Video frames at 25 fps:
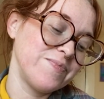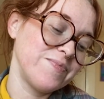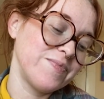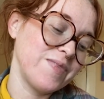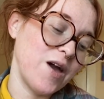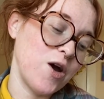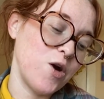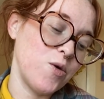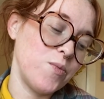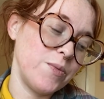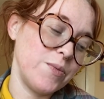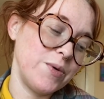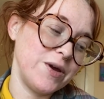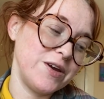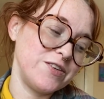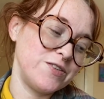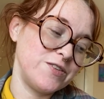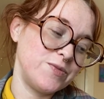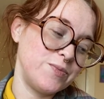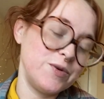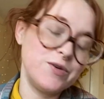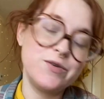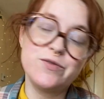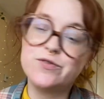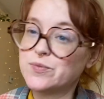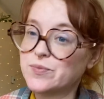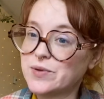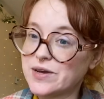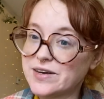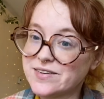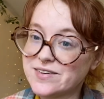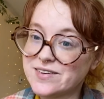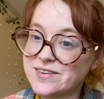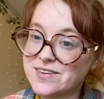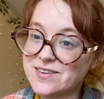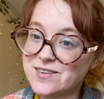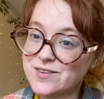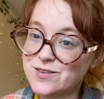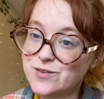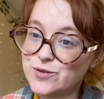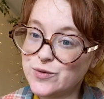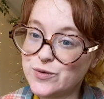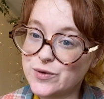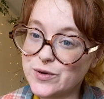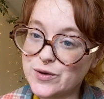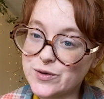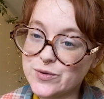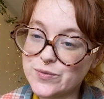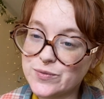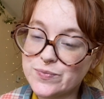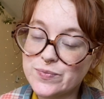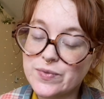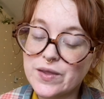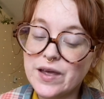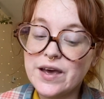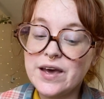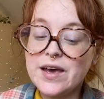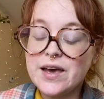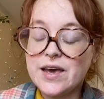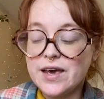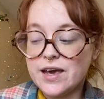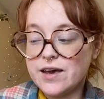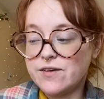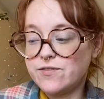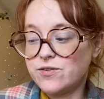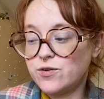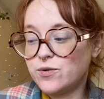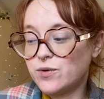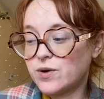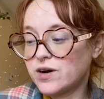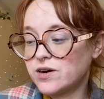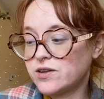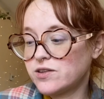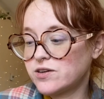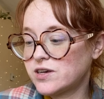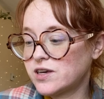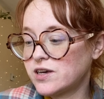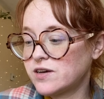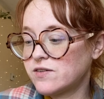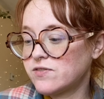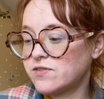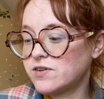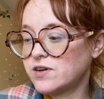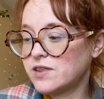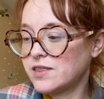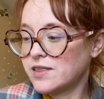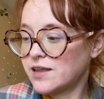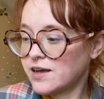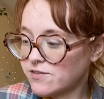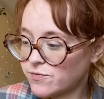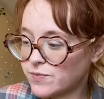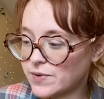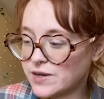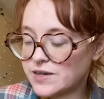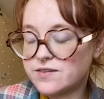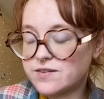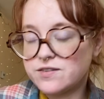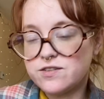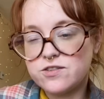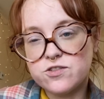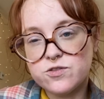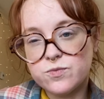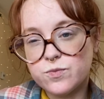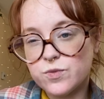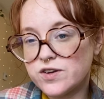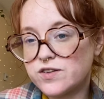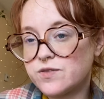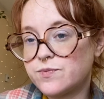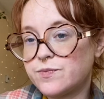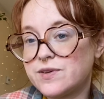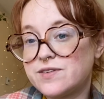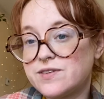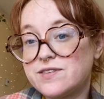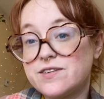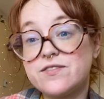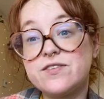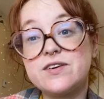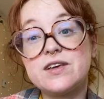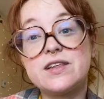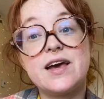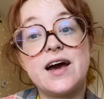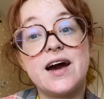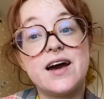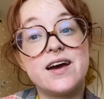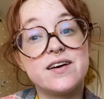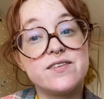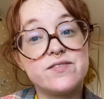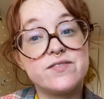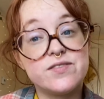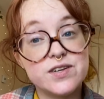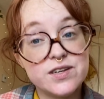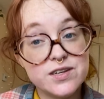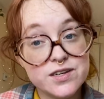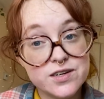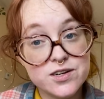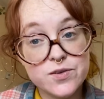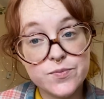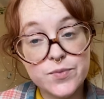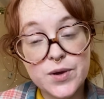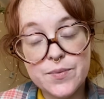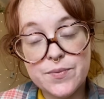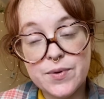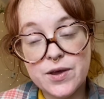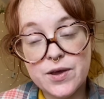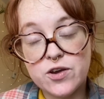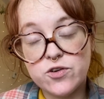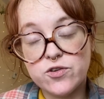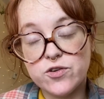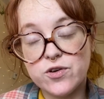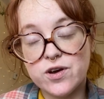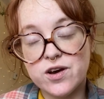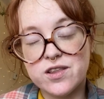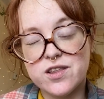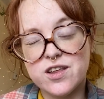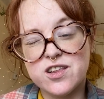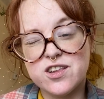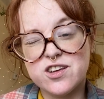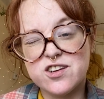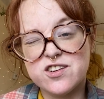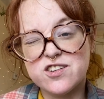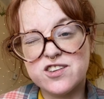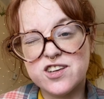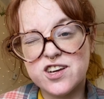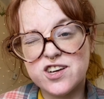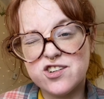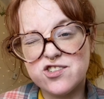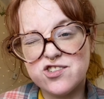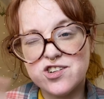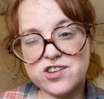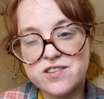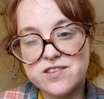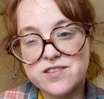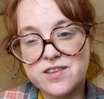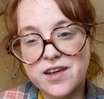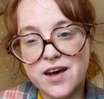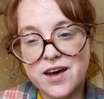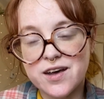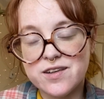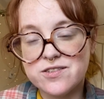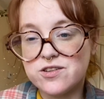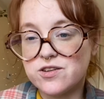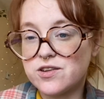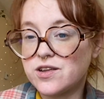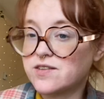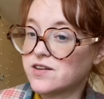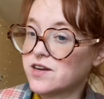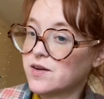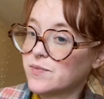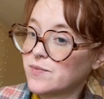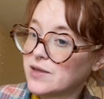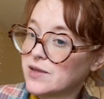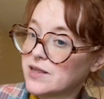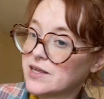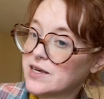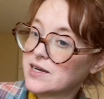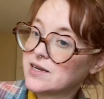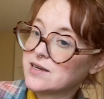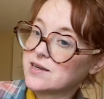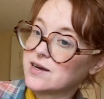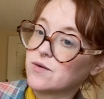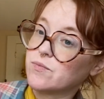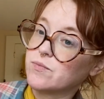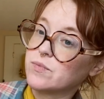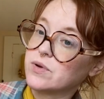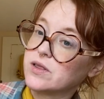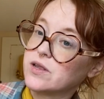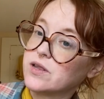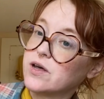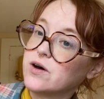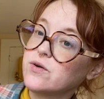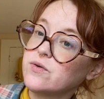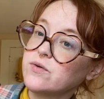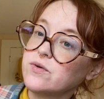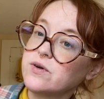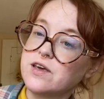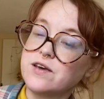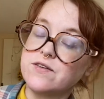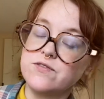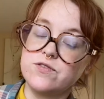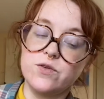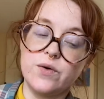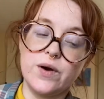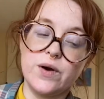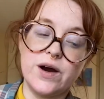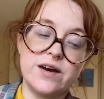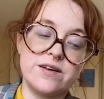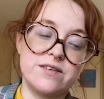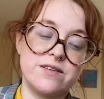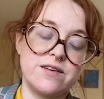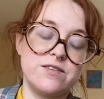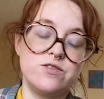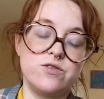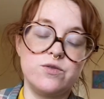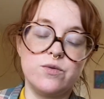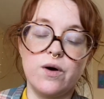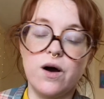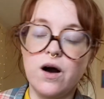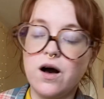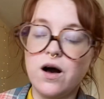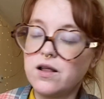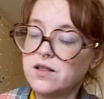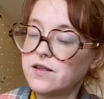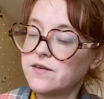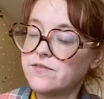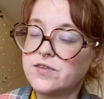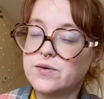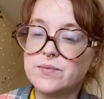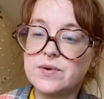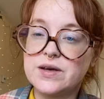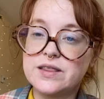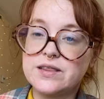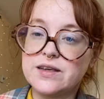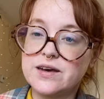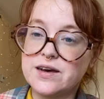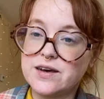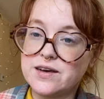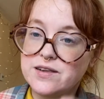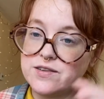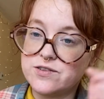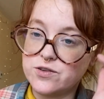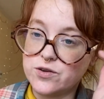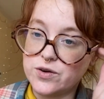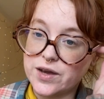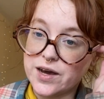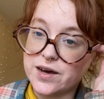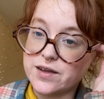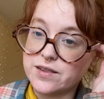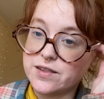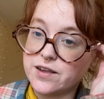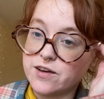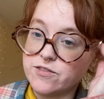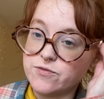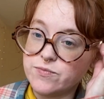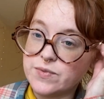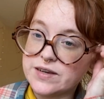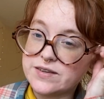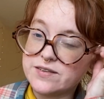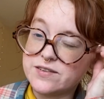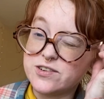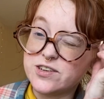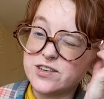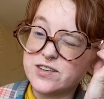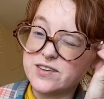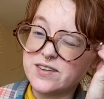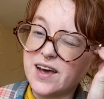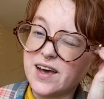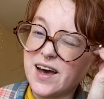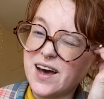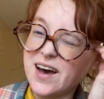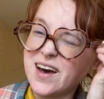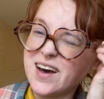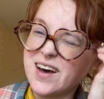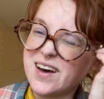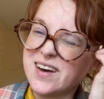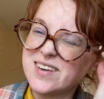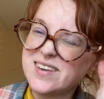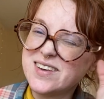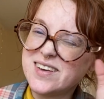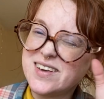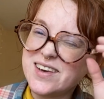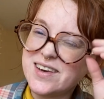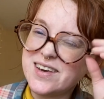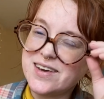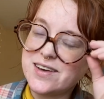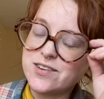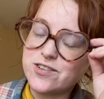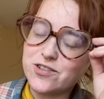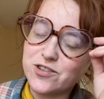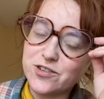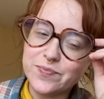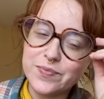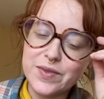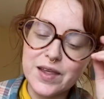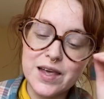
I hope it brings beautiful blessings to you. If you are looking for love messages more specifically, I have a tier on my Patreon that looks at just that. So that's going to be linked down below. Gives you access to all of the month ahead zodiac love messages. Ah, itch.